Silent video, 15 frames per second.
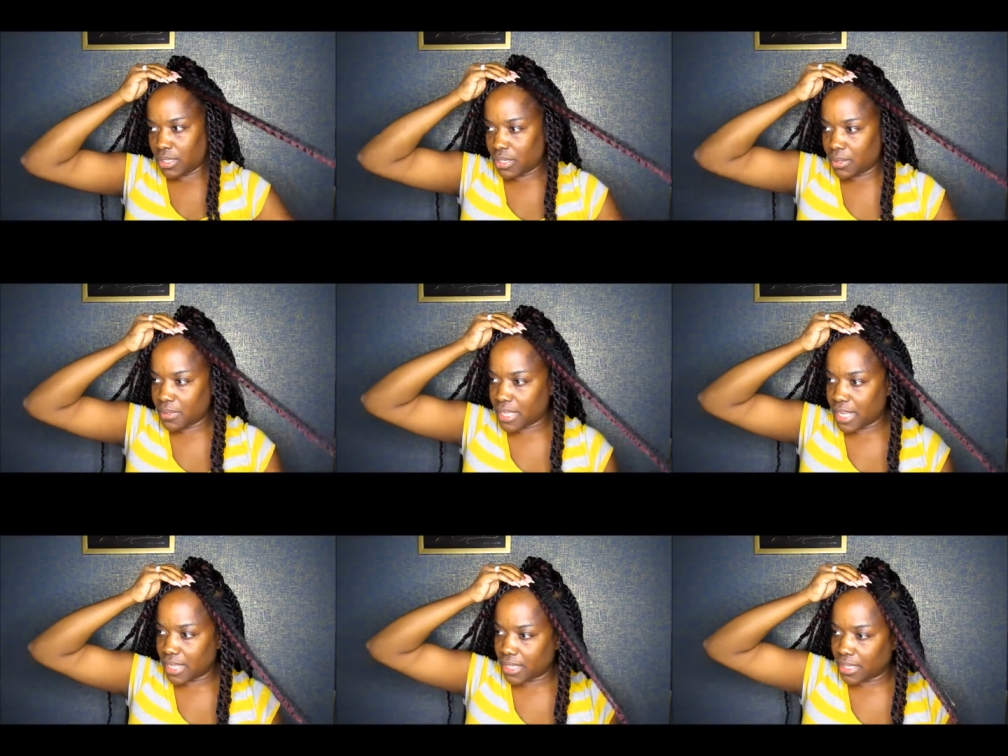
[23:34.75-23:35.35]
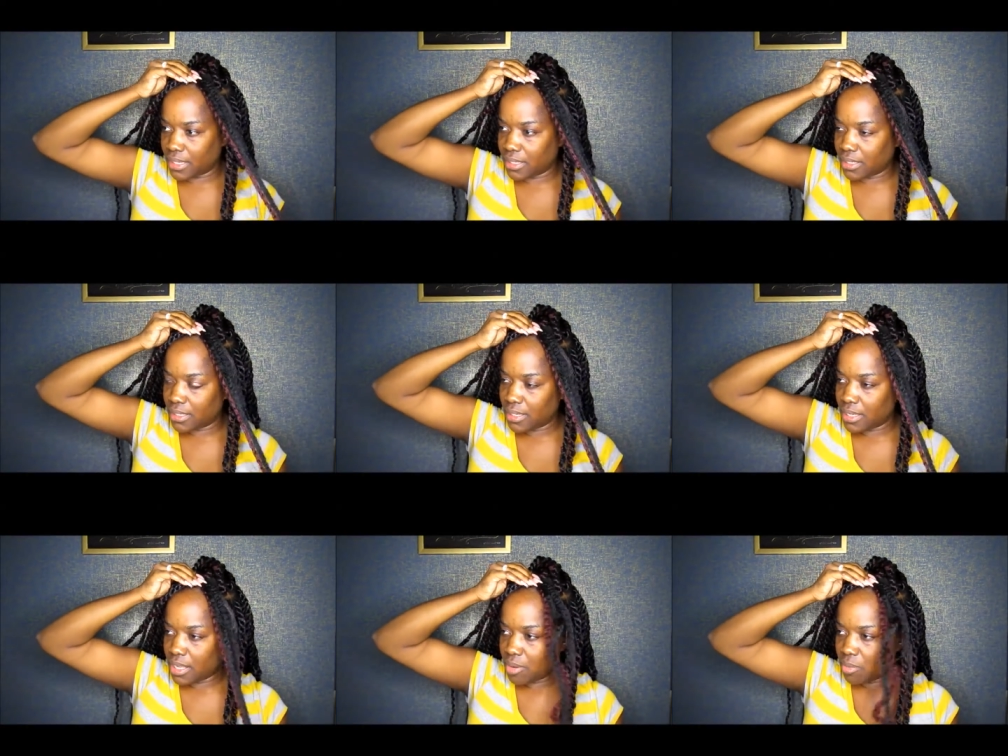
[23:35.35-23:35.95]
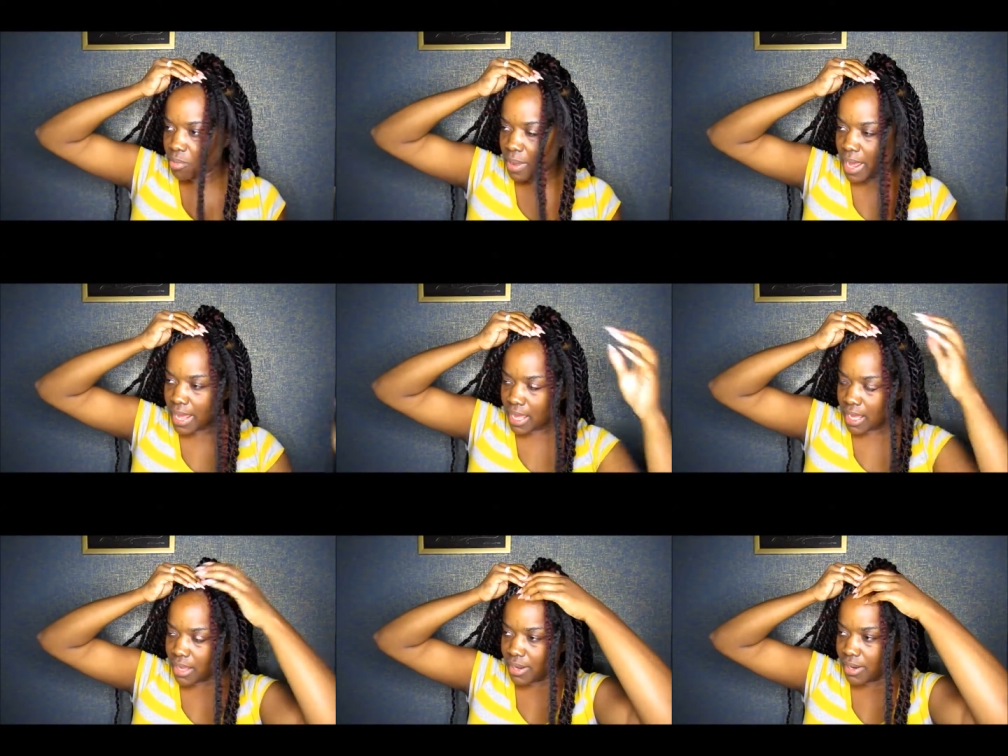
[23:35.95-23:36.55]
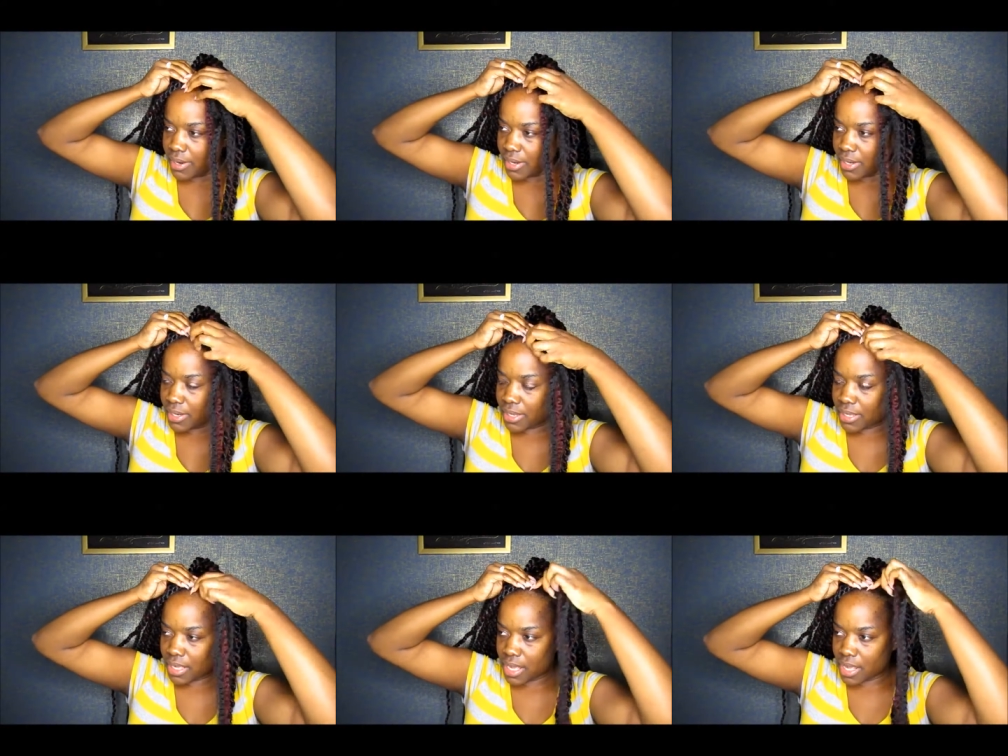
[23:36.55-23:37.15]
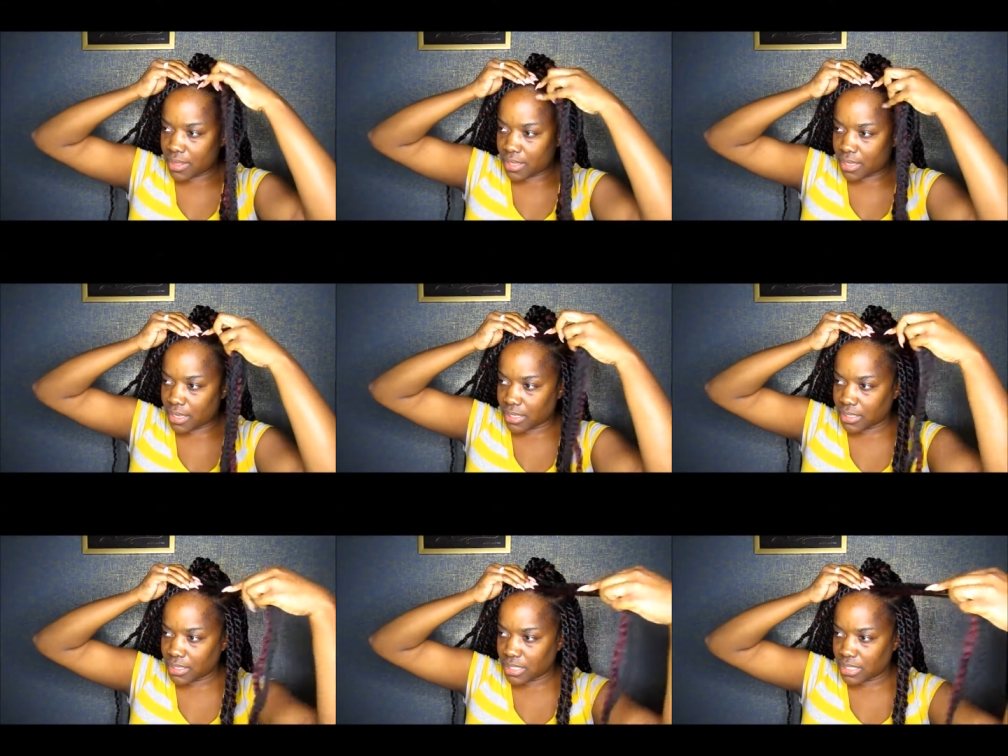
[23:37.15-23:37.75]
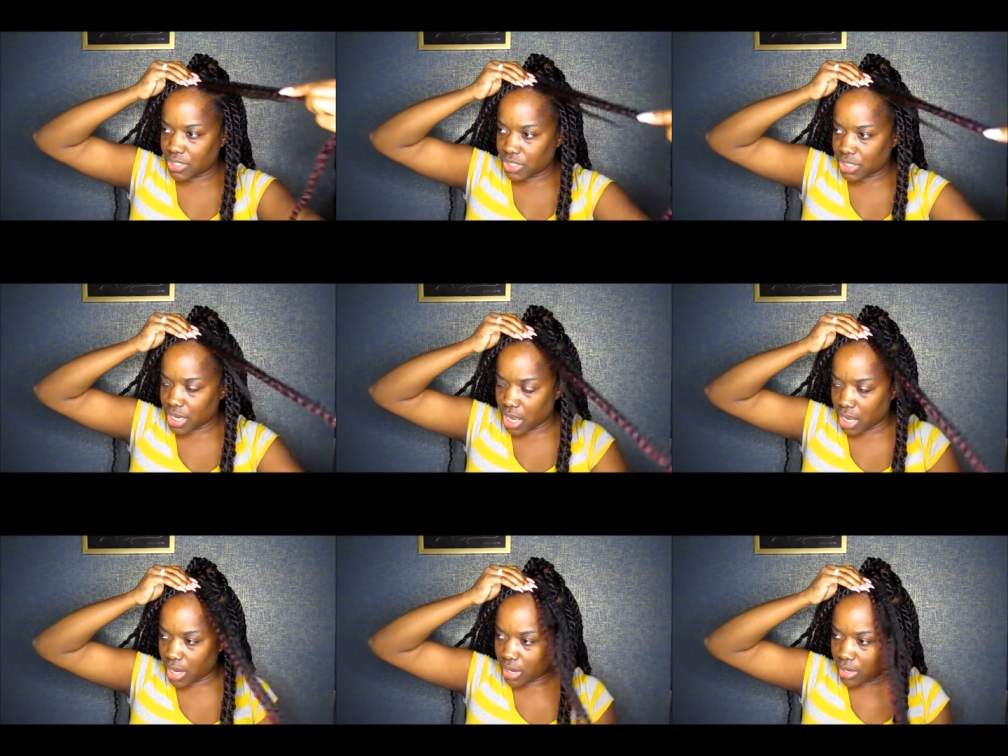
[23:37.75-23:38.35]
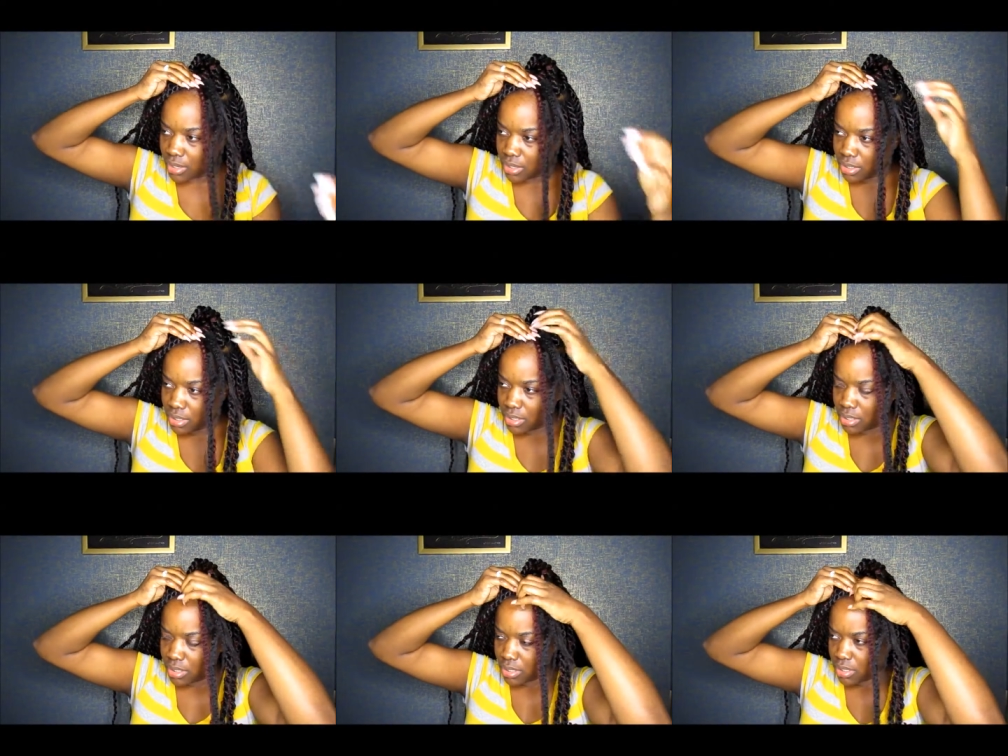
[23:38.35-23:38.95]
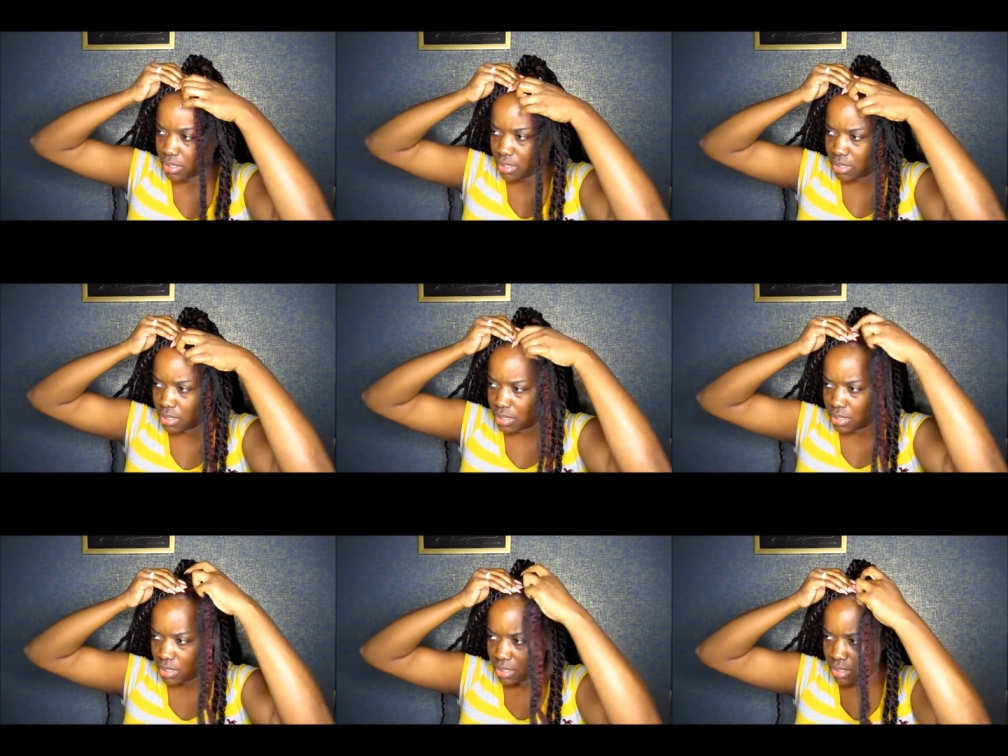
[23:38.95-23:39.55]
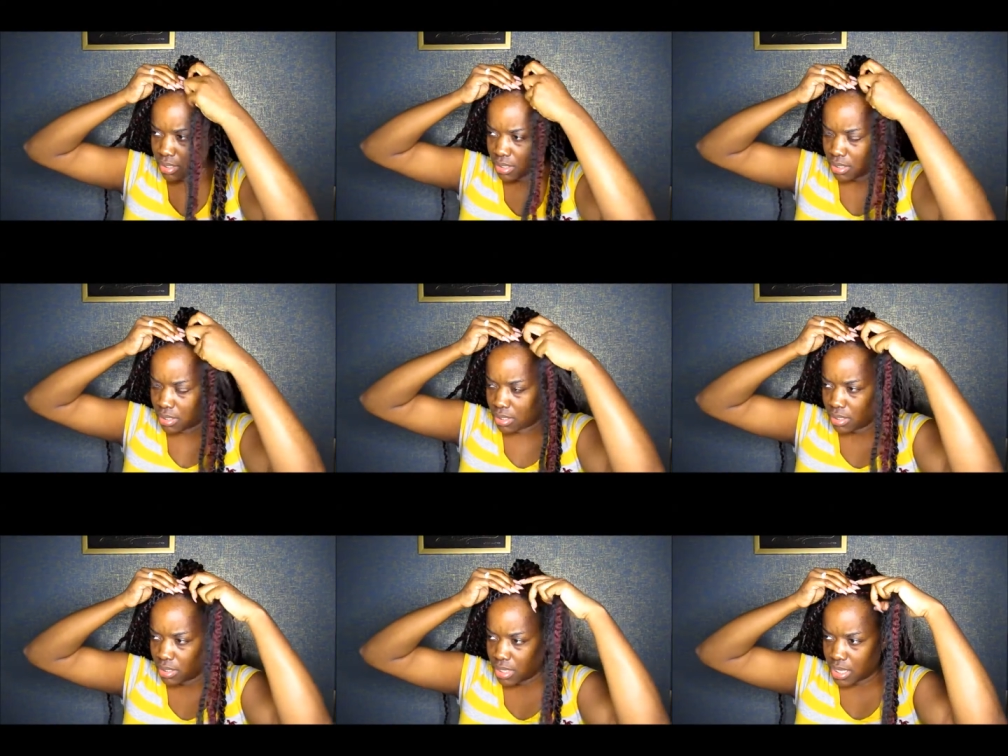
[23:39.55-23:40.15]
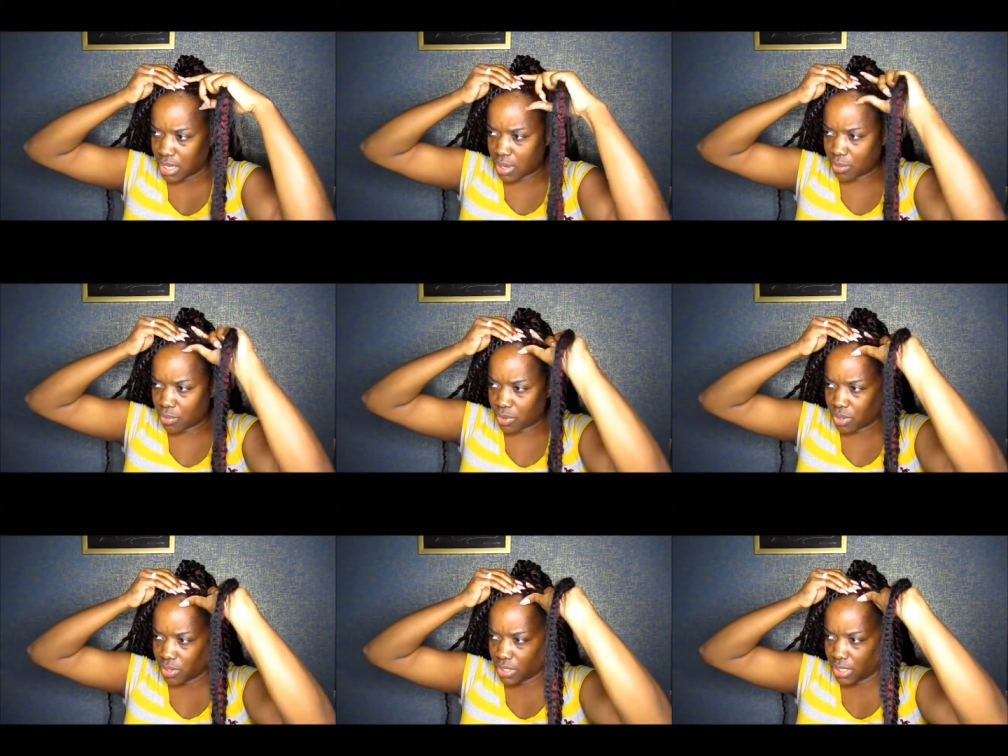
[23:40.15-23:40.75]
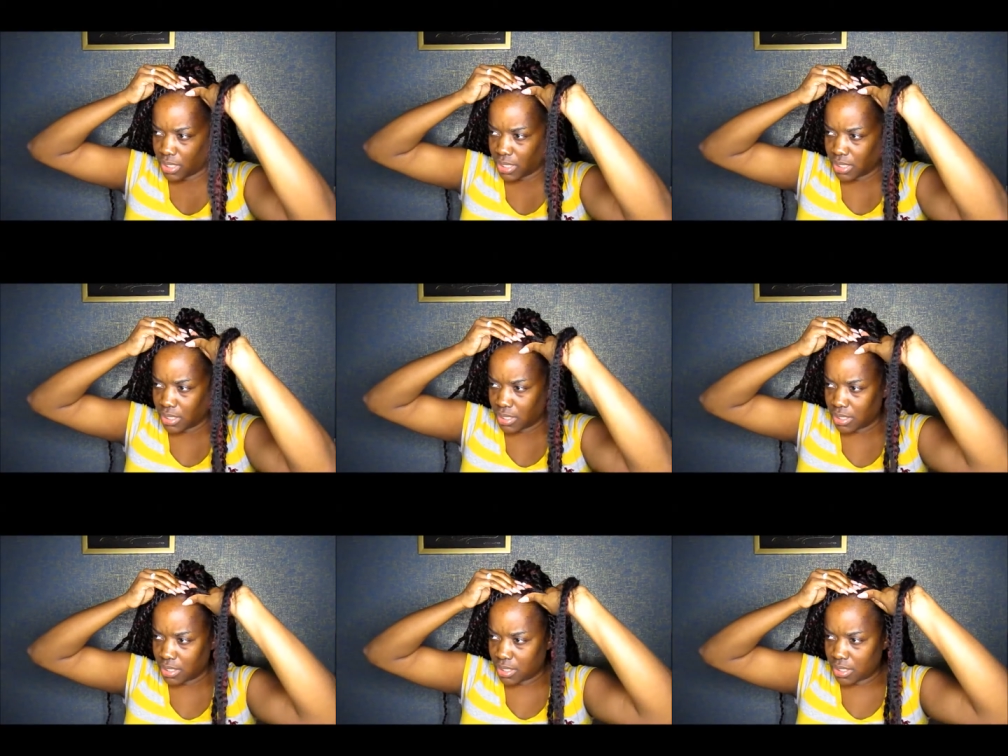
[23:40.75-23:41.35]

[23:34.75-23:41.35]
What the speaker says: And I'm taking my hair and the extension hair and I'm rolling it